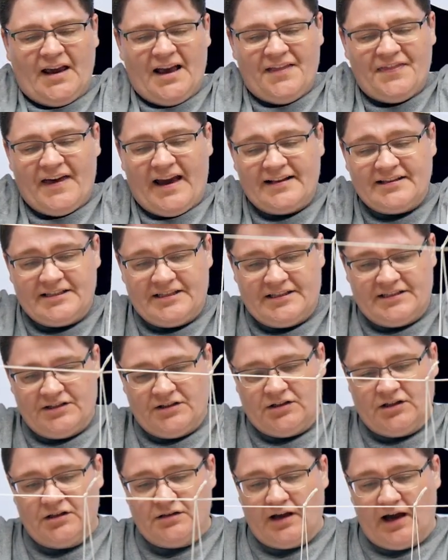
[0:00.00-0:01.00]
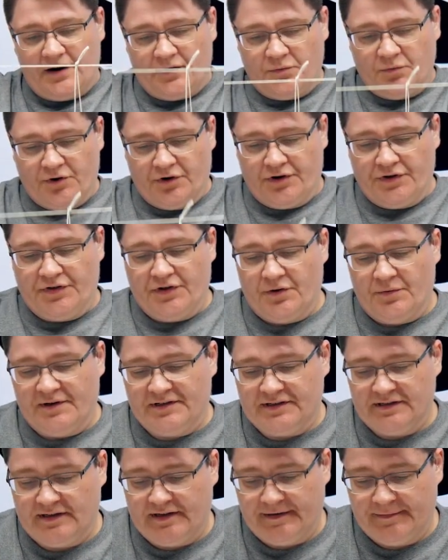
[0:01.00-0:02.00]
That's still a lot of work though,
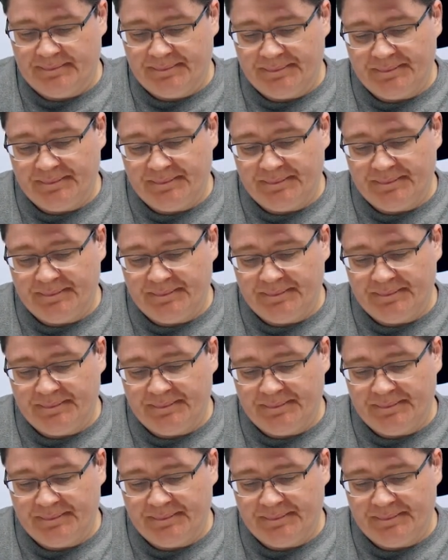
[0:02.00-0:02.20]
isn't it?